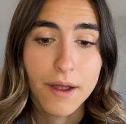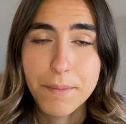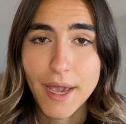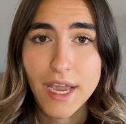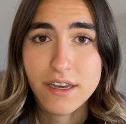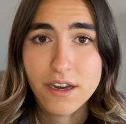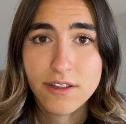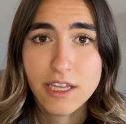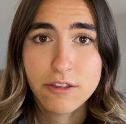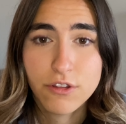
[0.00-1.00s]
Paid
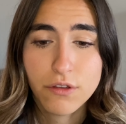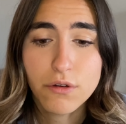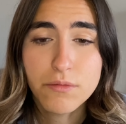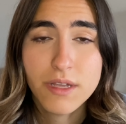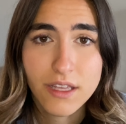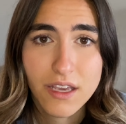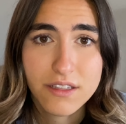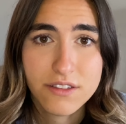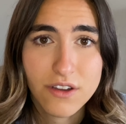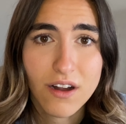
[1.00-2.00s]
nearly $2
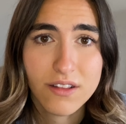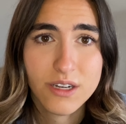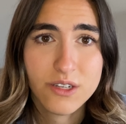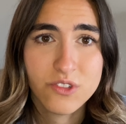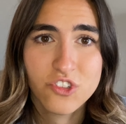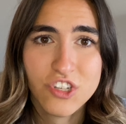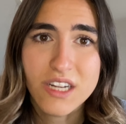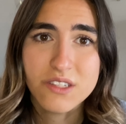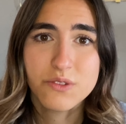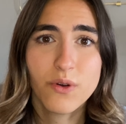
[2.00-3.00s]
million
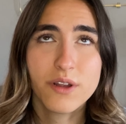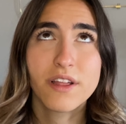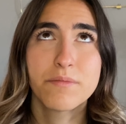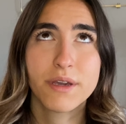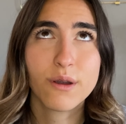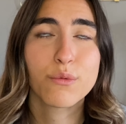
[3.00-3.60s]
just for the mere